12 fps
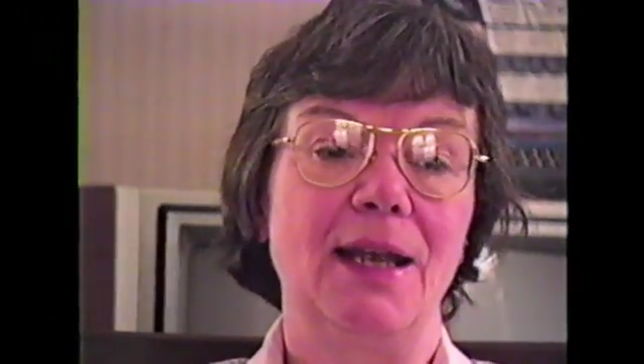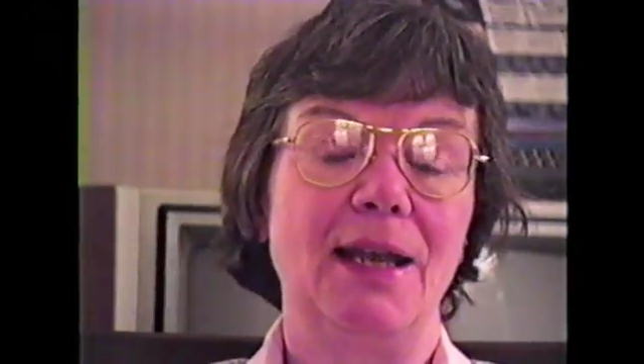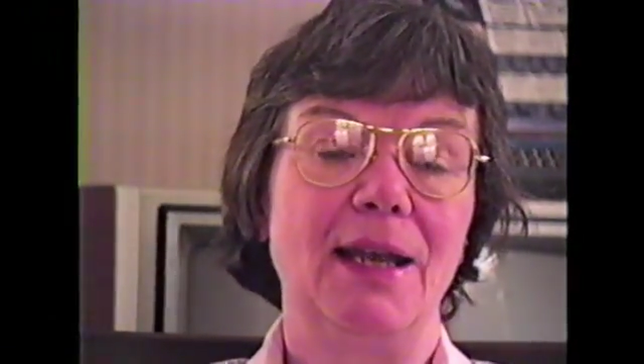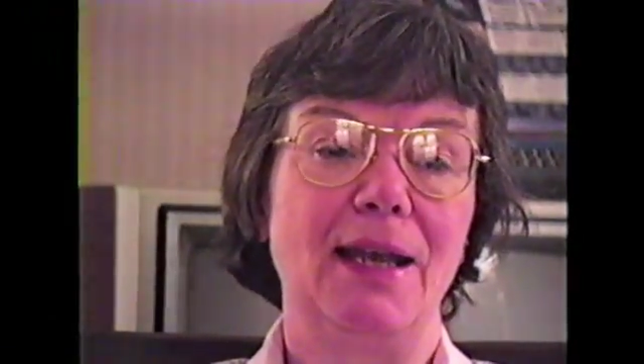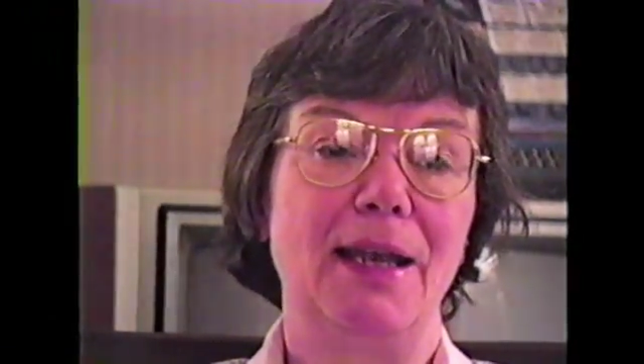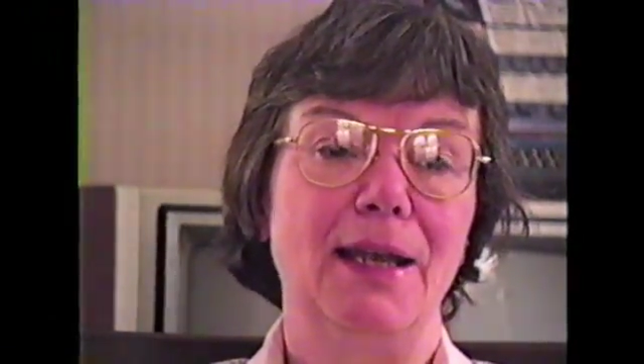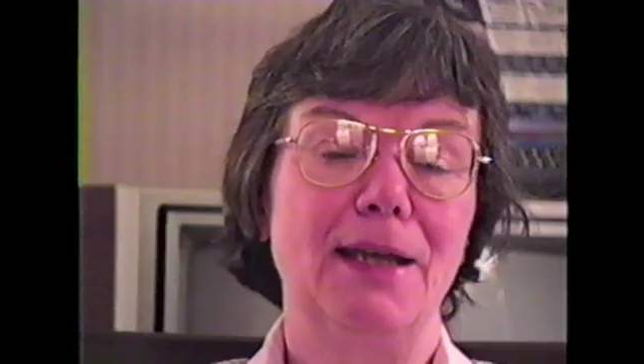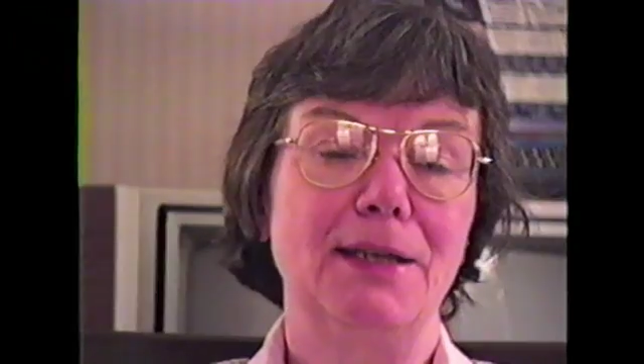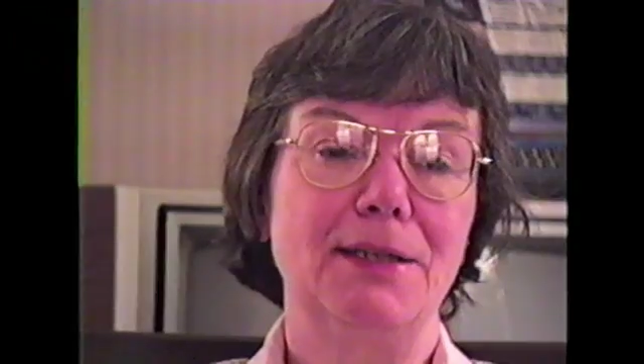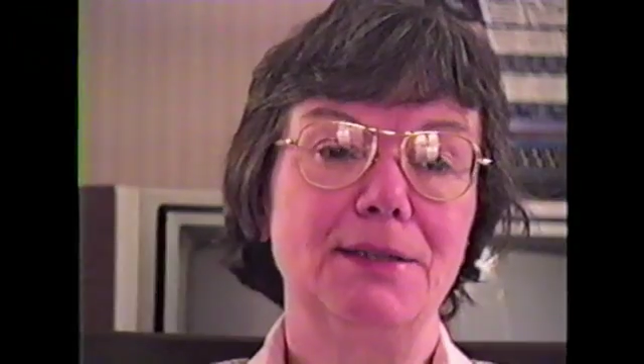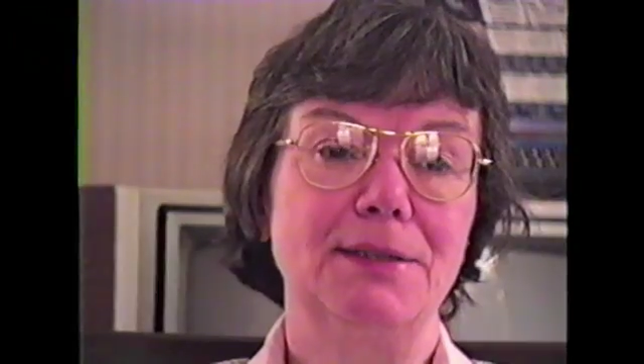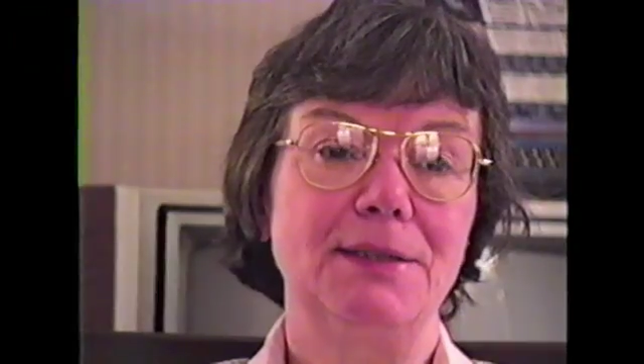
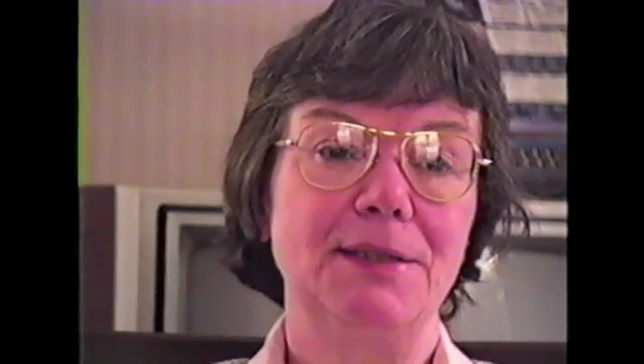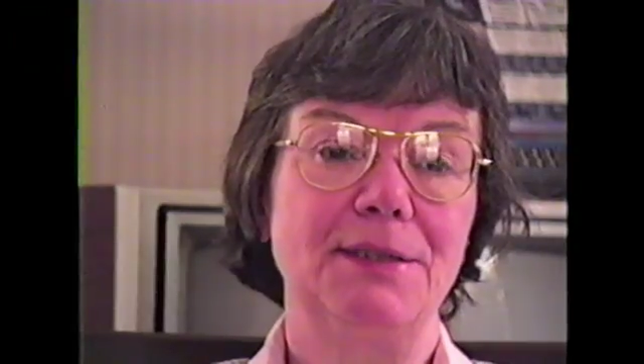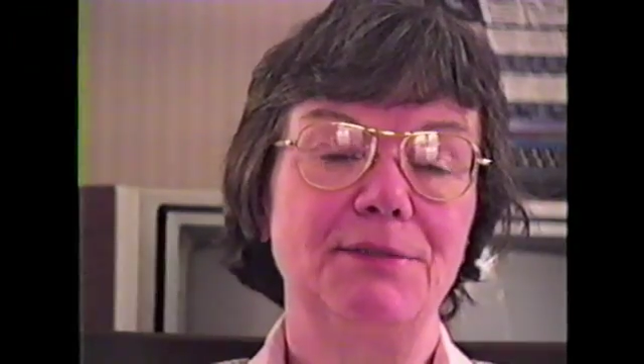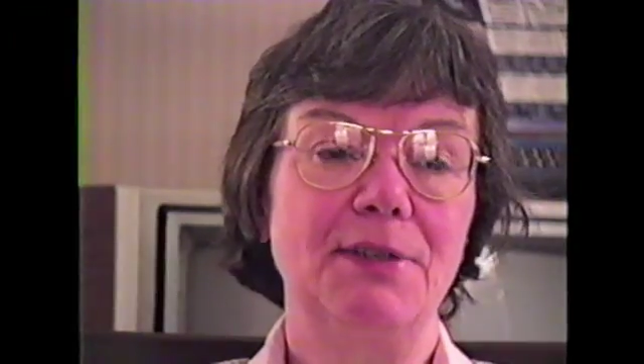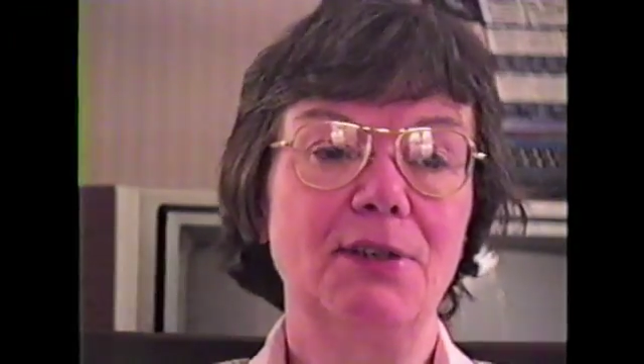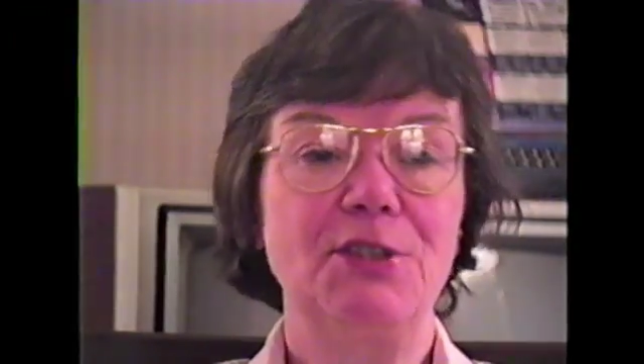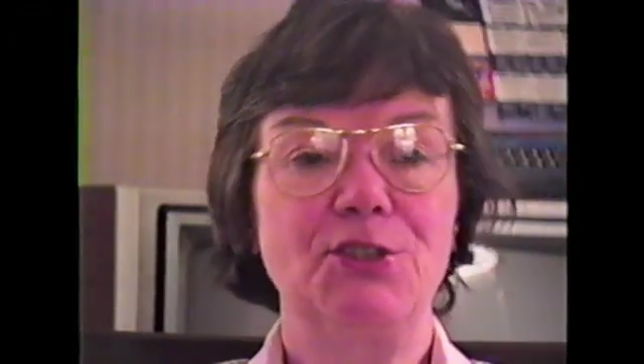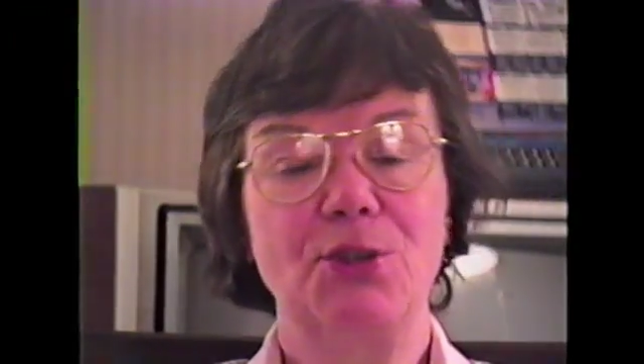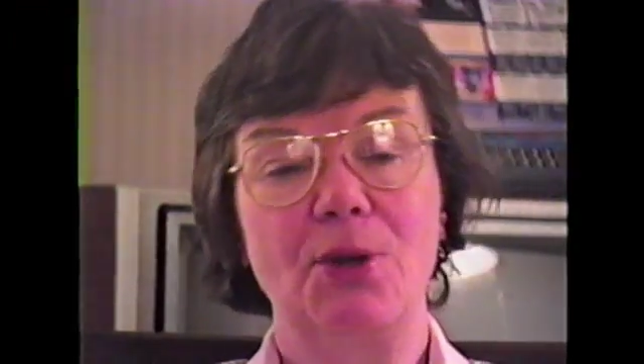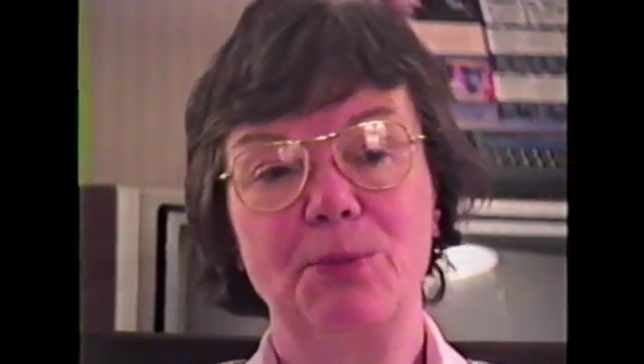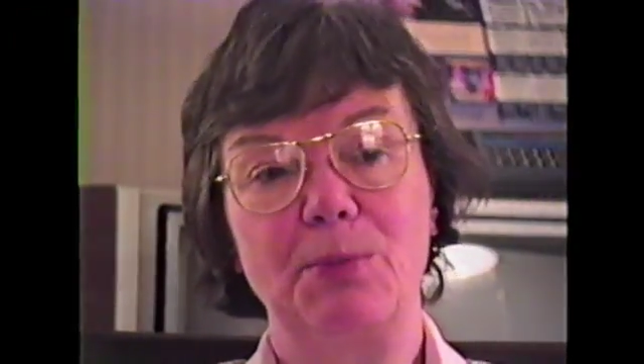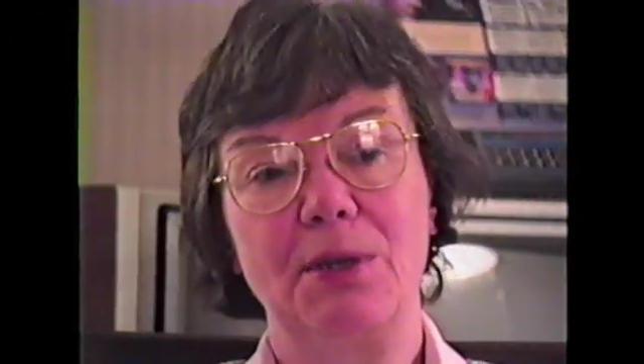And in a very
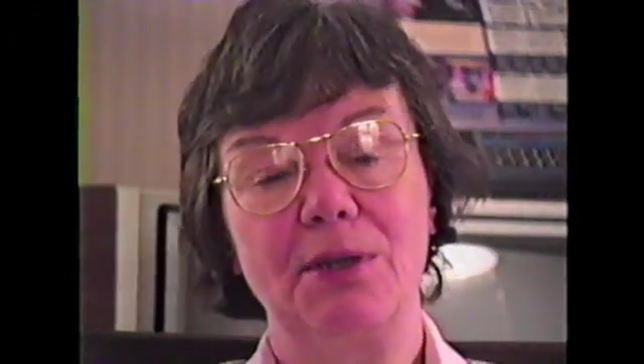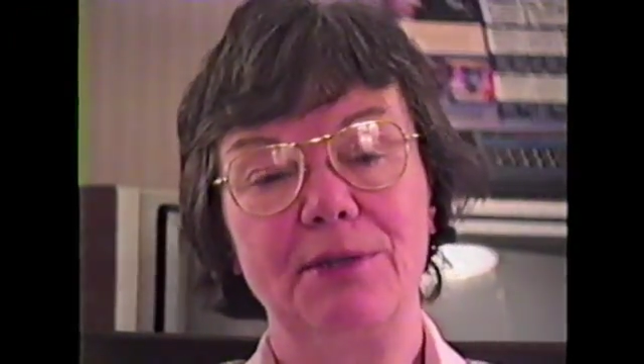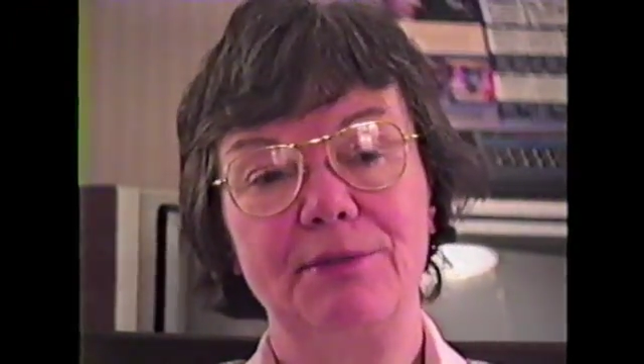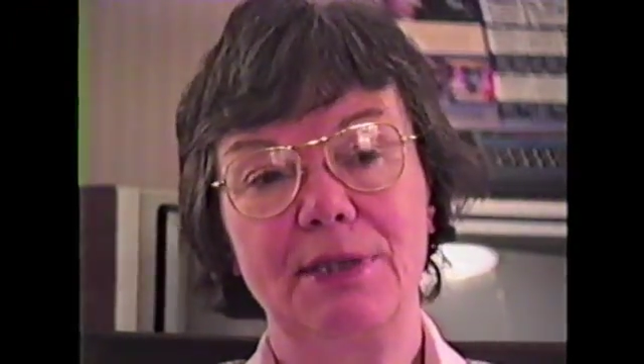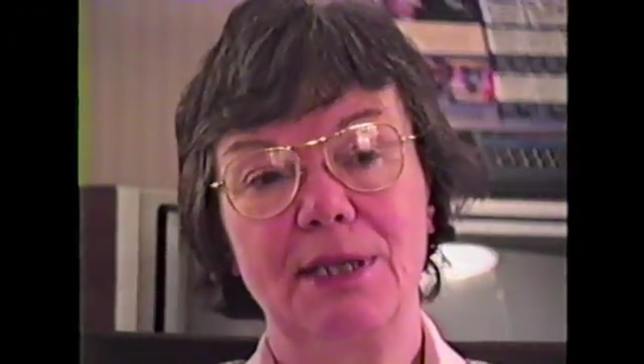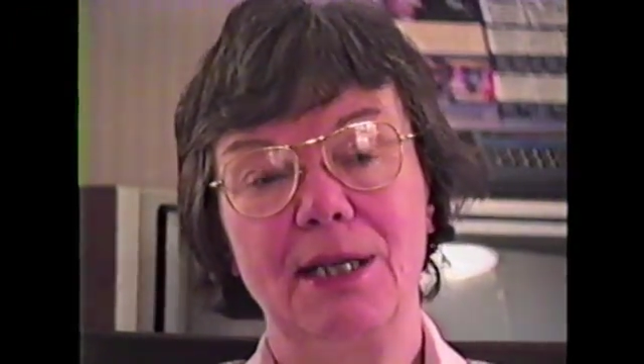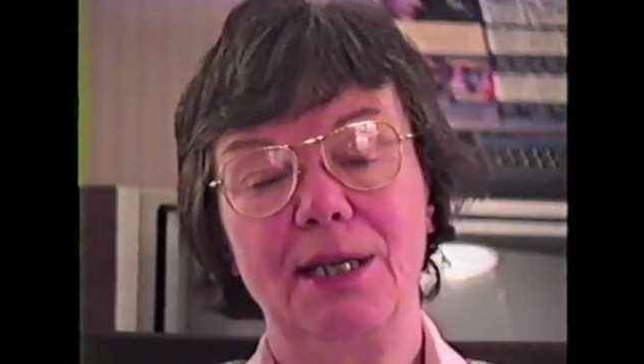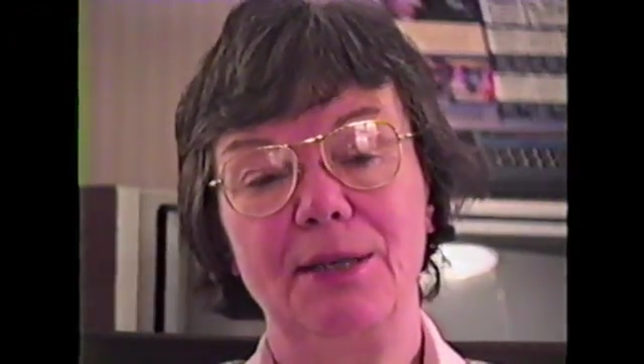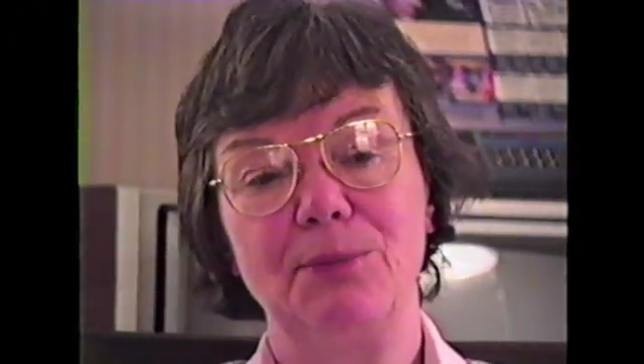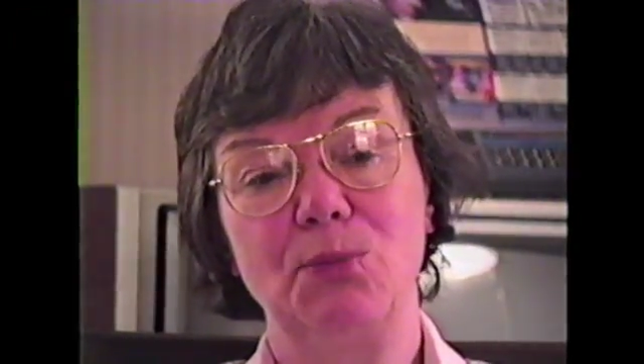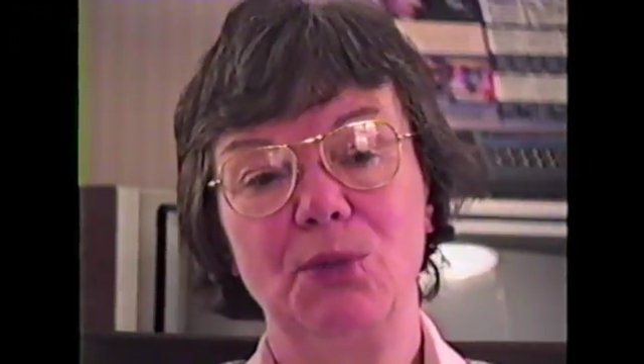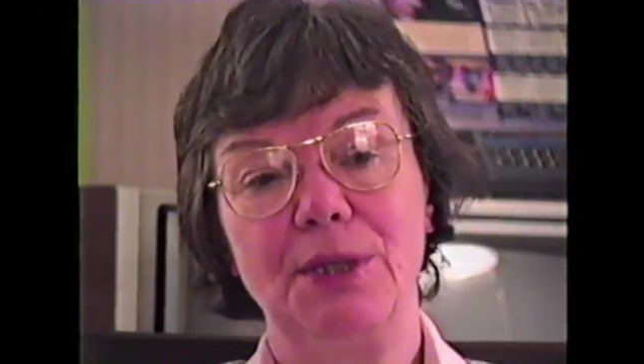short period of time,